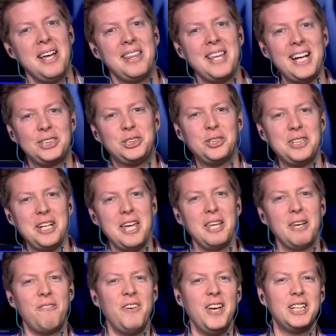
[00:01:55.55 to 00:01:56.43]
That's your
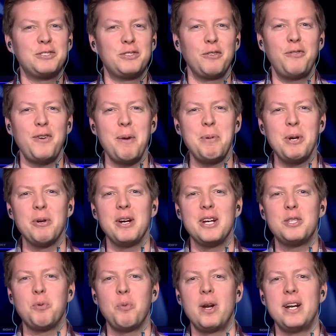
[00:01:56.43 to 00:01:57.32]
daily fix for
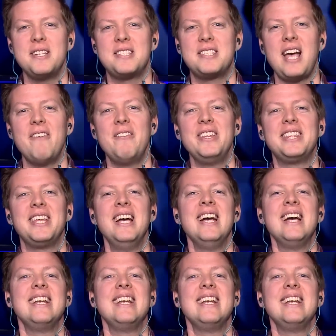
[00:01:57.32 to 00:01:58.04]
February 27th.